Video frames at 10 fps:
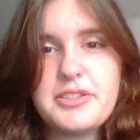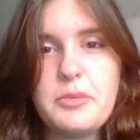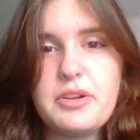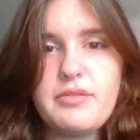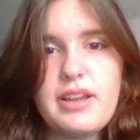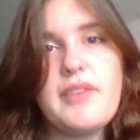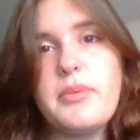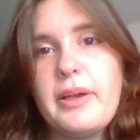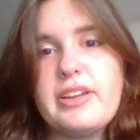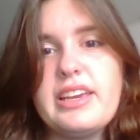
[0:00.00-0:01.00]
want to flap
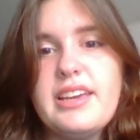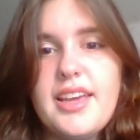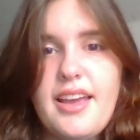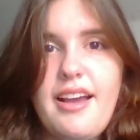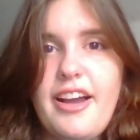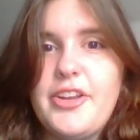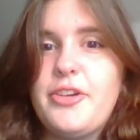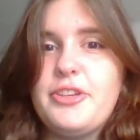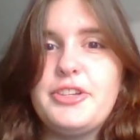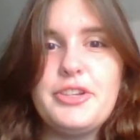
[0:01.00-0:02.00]
about it, I know
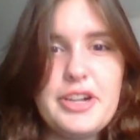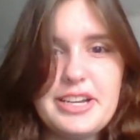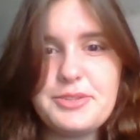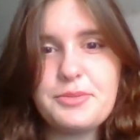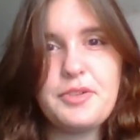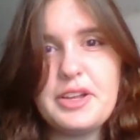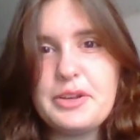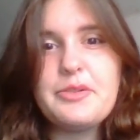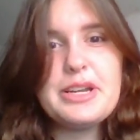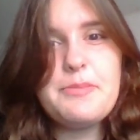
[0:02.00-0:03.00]
that you guys will find
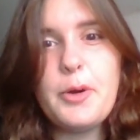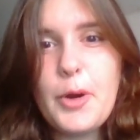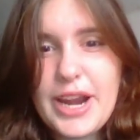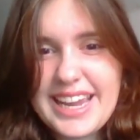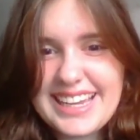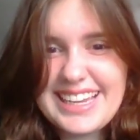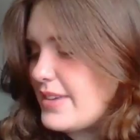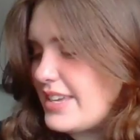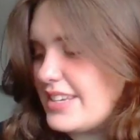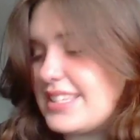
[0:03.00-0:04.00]
it really boring
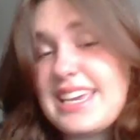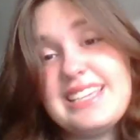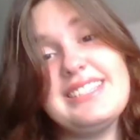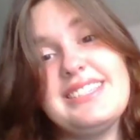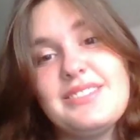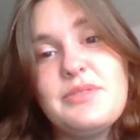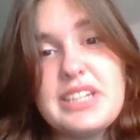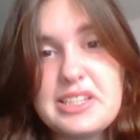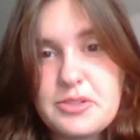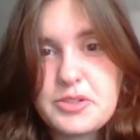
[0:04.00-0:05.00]
because it is
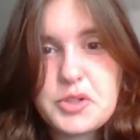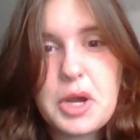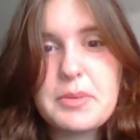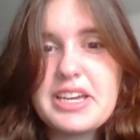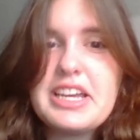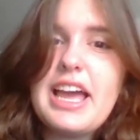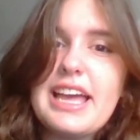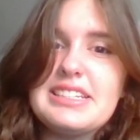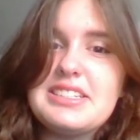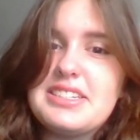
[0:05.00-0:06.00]
Renaissance drama,
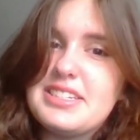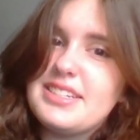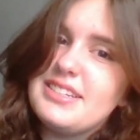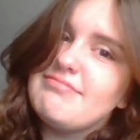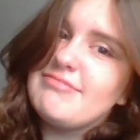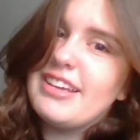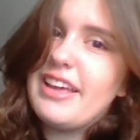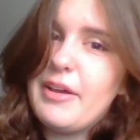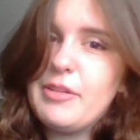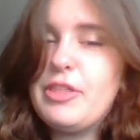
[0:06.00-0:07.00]
and
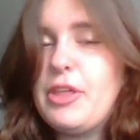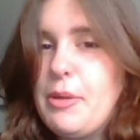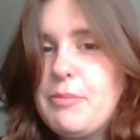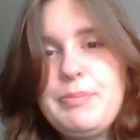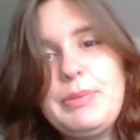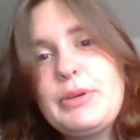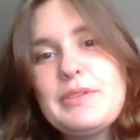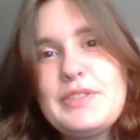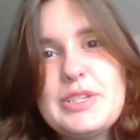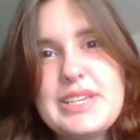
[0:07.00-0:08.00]
the
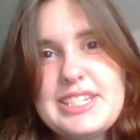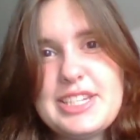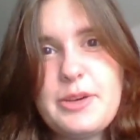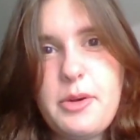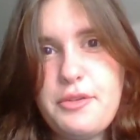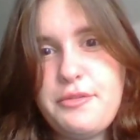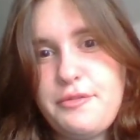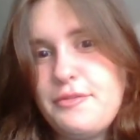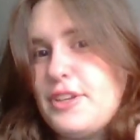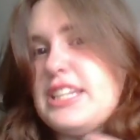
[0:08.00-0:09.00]
reviews I do of
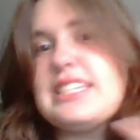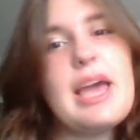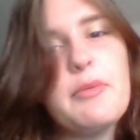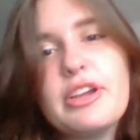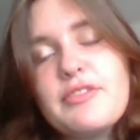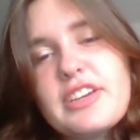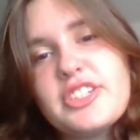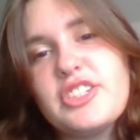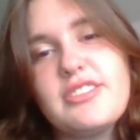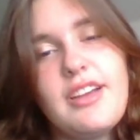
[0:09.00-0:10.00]
contemporary
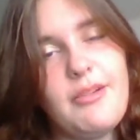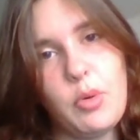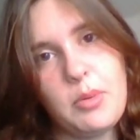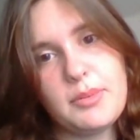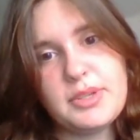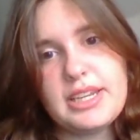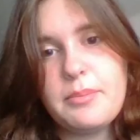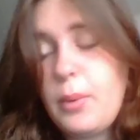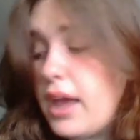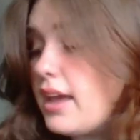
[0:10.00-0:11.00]
fiction are more popular, but